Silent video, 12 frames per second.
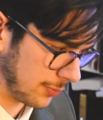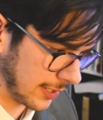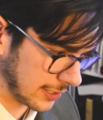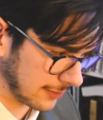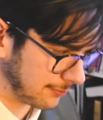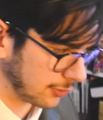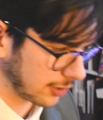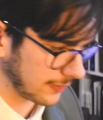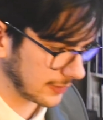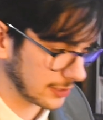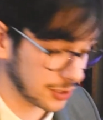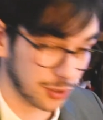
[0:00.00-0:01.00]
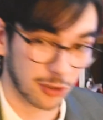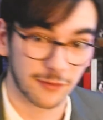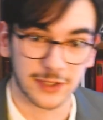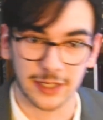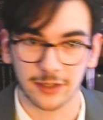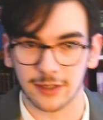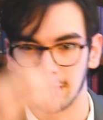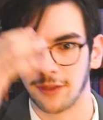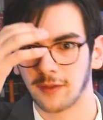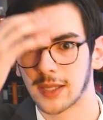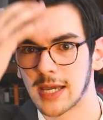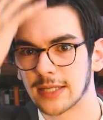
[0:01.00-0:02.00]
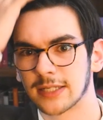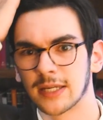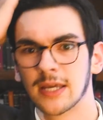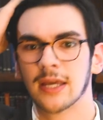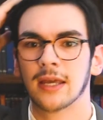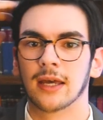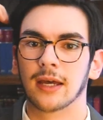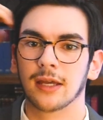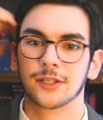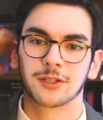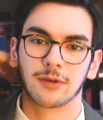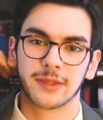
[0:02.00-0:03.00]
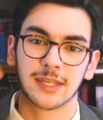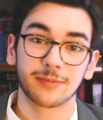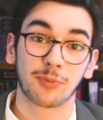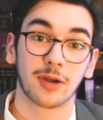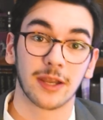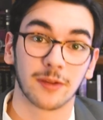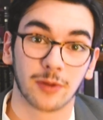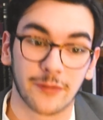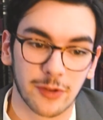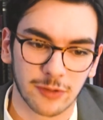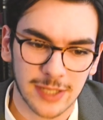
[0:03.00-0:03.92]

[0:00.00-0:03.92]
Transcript: but it's a book that deserves it nonetheless. So at this point in the review,